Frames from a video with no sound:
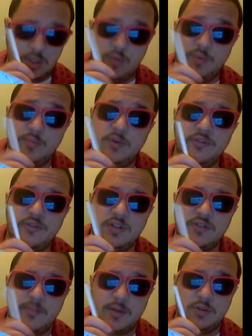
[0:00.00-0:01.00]
we move
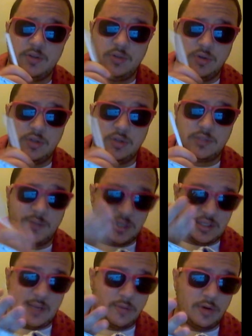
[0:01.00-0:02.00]
this from my to-do list
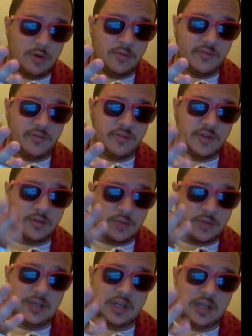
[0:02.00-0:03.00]
because I'm already reviewing it
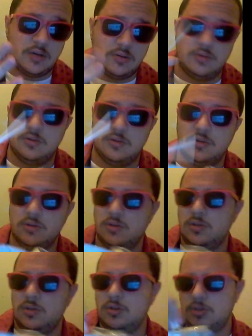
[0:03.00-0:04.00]
right now.
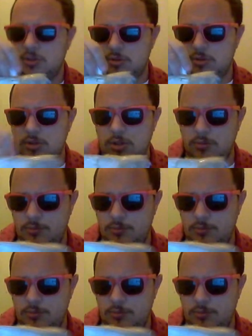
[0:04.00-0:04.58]
Alright?